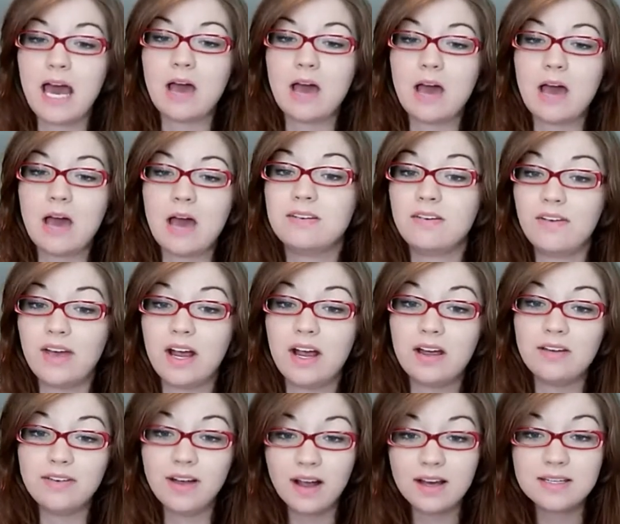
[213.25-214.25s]
I was
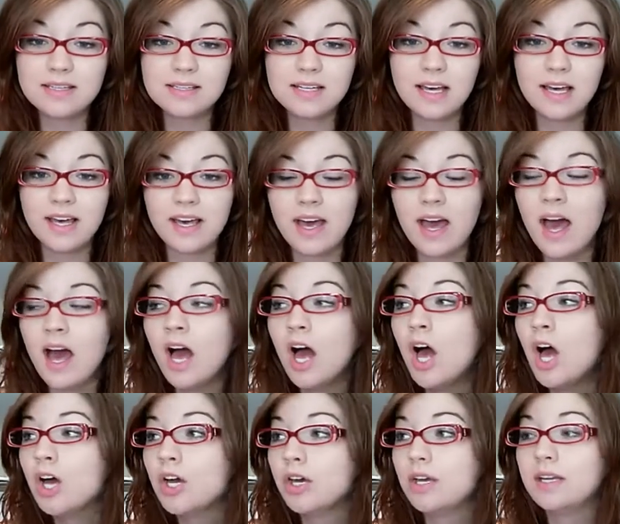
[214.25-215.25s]
very sick,
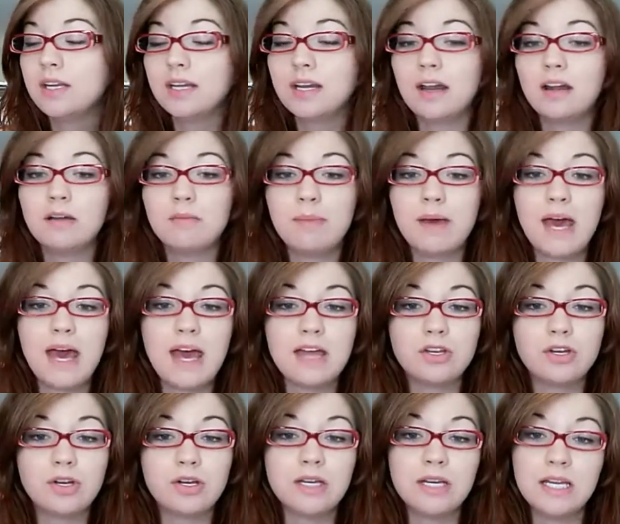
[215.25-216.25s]
couldn't get out of
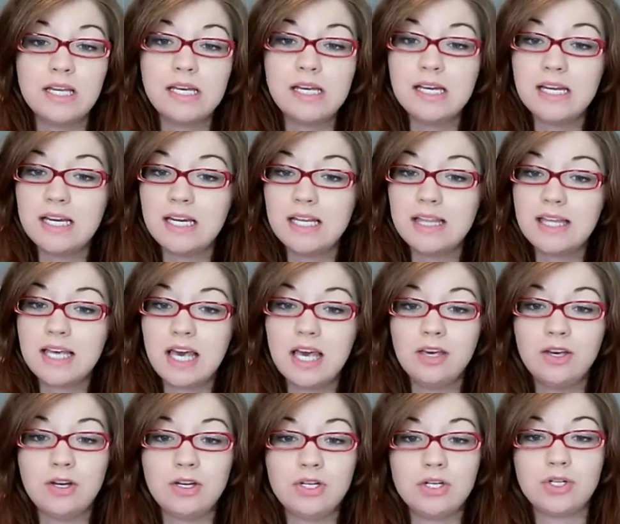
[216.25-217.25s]
bed, couldn't eat
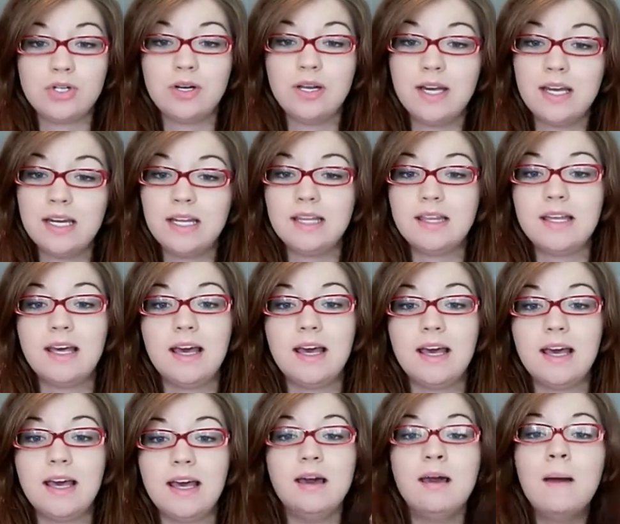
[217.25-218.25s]
anything, couldn't drink
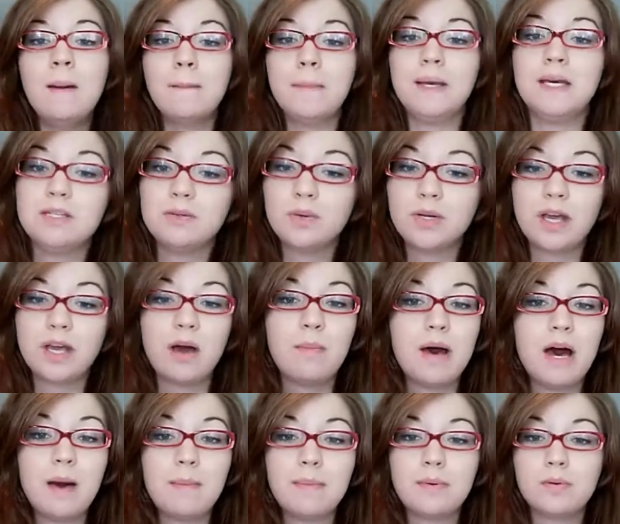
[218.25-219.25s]
anything because it would come
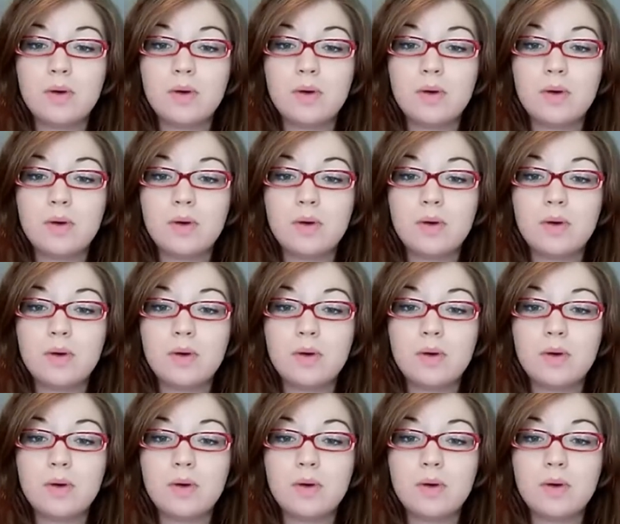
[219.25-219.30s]
up.